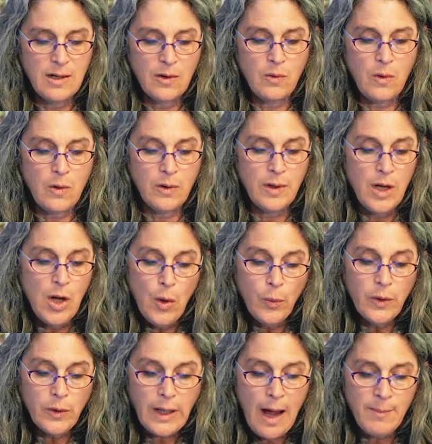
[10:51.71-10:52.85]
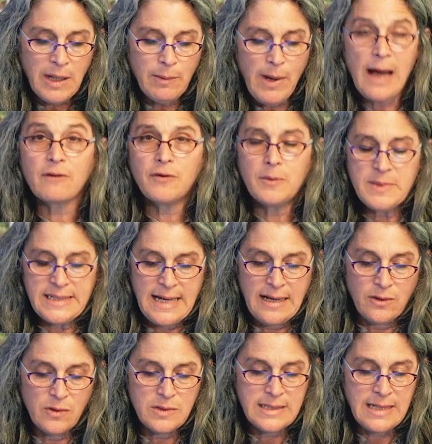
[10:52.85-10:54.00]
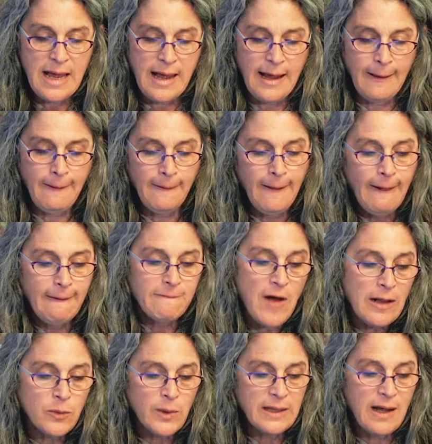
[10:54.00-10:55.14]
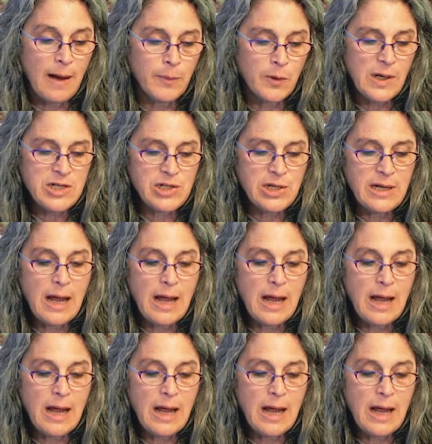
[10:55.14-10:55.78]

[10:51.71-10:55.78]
quote, "We were coming back from San Jose following the operation,